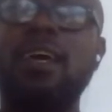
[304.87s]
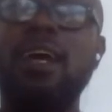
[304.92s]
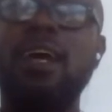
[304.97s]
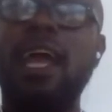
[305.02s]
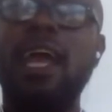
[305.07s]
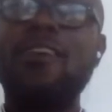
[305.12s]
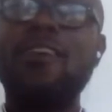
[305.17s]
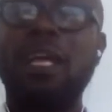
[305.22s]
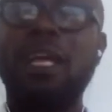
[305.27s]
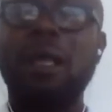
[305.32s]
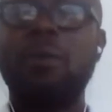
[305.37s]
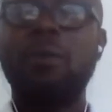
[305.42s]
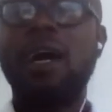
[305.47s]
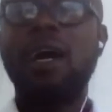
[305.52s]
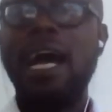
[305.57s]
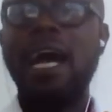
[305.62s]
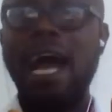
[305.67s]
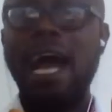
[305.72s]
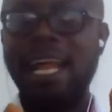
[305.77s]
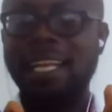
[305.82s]
if you're talking
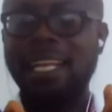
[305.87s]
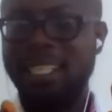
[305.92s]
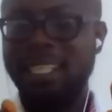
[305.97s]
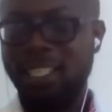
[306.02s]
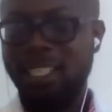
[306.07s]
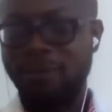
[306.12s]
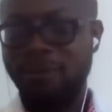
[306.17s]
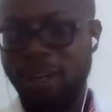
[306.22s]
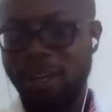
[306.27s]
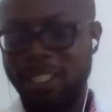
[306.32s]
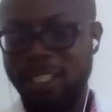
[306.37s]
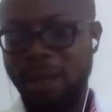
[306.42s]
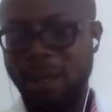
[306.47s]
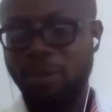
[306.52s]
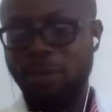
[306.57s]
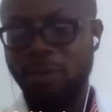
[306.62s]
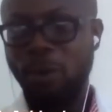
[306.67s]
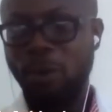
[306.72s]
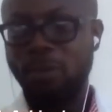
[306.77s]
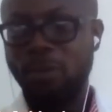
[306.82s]
about addition, for
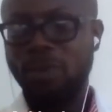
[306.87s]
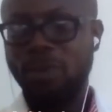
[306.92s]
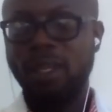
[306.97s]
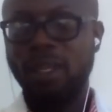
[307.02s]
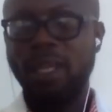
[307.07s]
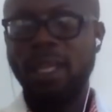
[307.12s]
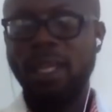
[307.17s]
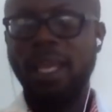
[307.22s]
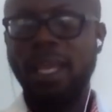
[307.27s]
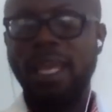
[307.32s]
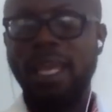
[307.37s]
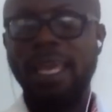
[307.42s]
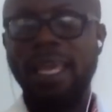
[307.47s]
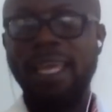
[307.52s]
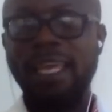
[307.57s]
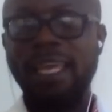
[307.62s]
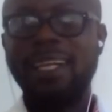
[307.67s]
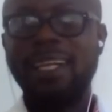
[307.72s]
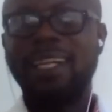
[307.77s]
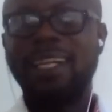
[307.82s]
example,
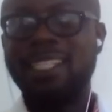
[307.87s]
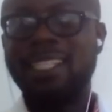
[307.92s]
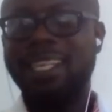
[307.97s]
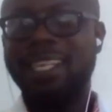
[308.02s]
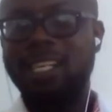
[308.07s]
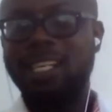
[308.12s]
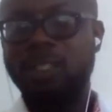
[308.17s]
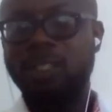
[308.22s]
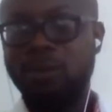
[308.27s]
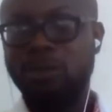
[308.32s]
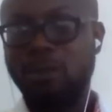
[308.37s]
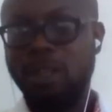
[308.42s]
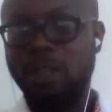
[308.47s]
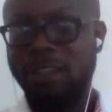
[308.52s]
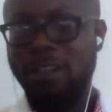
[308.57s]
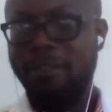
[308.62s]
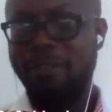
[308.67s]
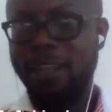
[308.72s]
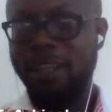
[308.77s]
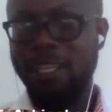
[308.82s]
in classical software
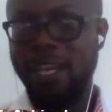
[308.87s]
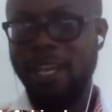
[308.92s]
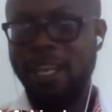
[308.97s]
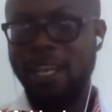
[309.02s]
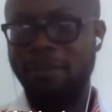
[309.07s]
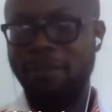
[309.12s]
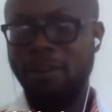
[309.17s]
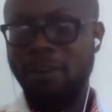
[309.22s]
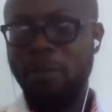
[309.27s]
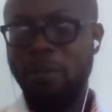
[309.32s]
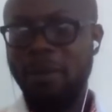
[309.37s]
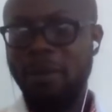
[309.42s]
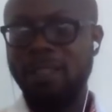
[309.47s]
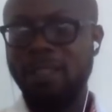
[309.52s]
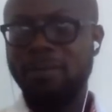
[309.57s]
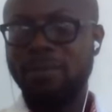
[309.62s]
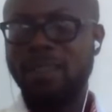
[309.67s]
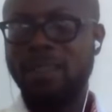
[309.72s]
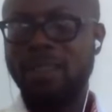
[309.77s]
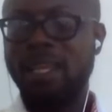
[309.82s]
development,
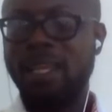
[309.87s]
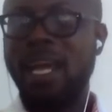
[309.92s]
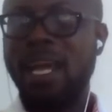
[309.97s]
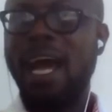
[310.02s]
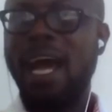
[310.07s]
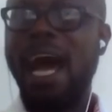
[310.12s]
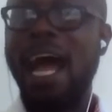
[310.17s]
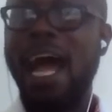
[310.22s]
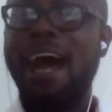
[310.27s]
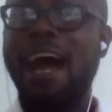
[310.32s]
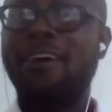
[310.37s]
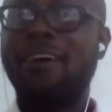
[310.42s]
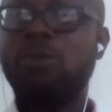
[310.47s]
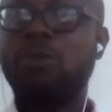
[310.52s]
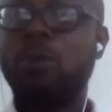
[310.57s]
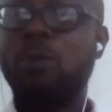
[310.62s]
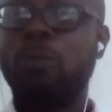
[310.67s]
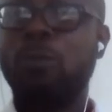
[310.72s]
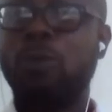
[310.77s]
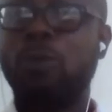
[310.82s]
I have
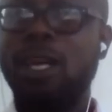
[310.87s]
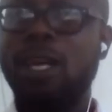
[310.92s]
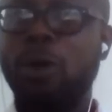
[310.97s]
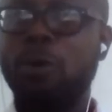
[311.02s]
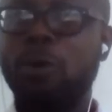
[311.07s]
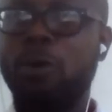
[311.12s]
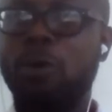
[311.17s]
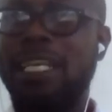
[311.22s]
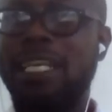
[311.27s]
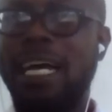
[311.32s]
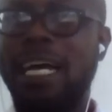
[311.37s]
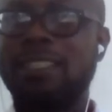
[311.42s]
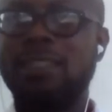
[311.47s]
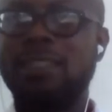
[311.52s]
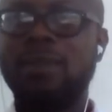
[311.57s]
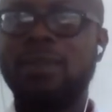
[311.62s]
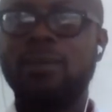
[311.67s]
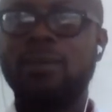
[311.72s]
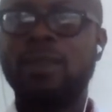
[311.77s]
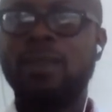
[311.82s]
to put the rules that
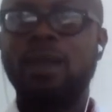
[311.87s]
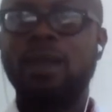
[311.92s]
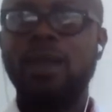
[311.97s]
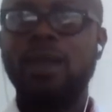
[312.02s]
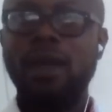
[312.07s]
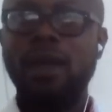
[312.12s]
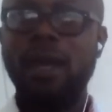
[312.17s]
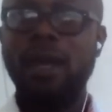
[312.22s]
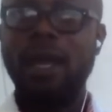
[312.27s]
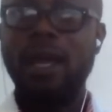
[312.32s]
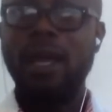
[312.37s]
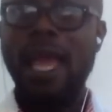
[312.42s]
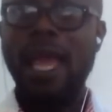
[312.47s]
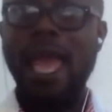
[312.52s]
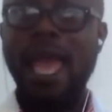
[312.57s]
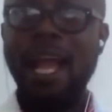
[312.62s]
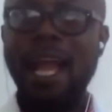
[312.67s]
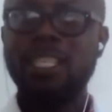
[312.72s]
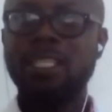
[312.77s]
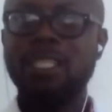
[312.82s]

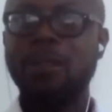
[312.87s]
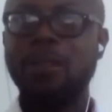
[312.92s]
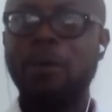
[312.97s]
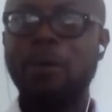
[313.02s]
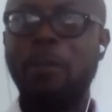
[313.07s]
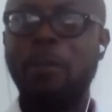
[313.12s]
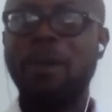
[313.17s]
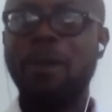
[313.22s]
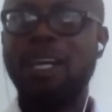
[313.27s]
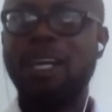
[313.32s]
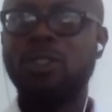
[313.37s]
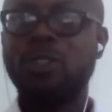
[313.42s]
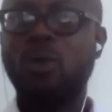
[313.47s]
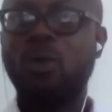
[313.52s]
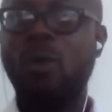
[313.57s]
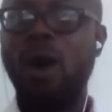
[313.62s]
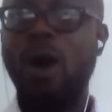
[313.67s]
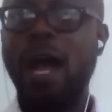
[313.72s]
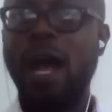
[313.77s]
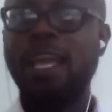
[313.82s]
x plus
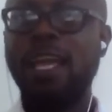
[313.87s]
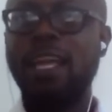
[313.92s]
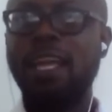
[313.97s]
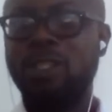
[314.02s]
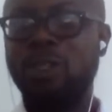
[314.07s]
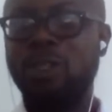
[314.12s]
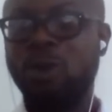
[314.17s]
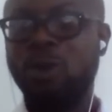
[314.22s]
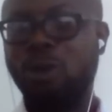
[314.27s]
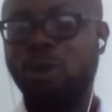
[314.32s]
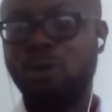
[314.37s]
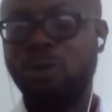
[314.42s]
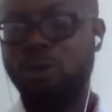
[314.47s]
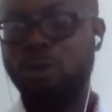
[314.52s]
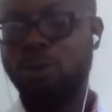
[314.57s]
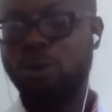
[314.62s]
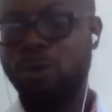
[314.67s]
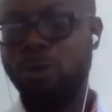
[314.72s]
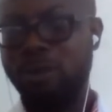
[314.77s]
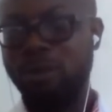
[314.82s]
y is equal
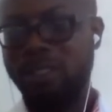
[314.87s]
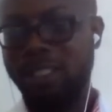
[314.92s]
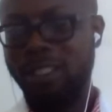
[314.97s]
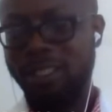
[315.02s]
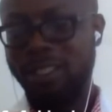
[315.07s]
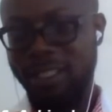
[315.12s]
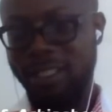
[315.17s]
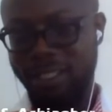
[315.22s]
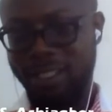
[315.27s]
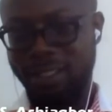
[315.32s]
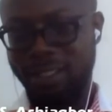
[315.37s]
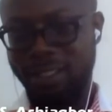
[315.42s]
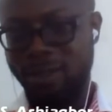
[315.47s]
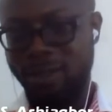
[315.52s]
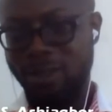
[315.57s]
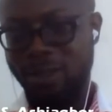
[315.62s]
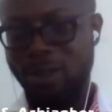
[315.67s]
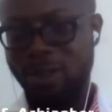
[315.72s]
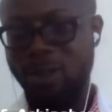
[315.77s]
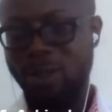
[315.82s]
to this.
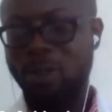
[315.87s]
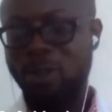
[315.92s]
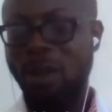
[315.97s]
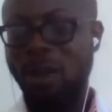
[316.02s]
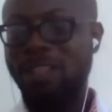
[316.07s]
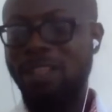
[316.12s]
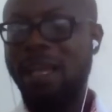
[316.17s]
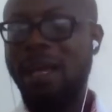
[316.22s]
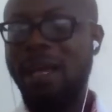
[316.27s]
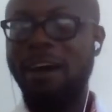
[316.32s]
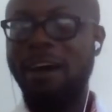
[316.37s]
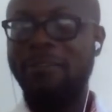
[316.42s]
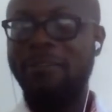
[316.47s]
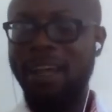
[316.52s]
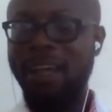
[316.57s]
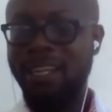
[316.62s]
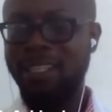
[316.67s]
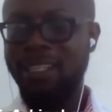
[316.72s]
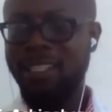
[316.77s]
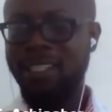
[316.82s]
So every time I have
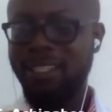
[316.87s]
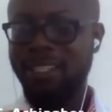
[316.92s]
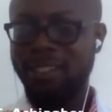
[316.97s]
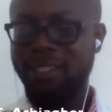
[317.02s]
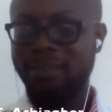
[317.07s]
s,